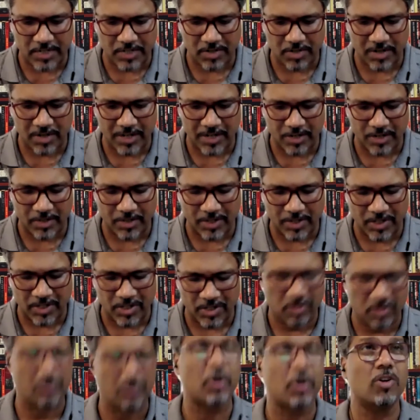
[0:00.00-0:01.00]
Like you
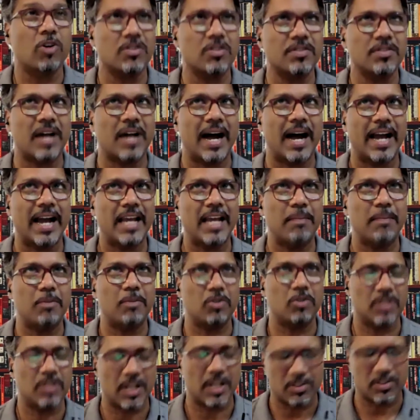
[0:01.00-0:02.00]
mentioned, because of the hype,
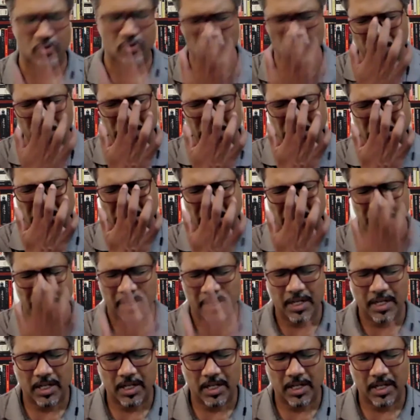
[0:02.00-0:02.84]
there are so many stuff,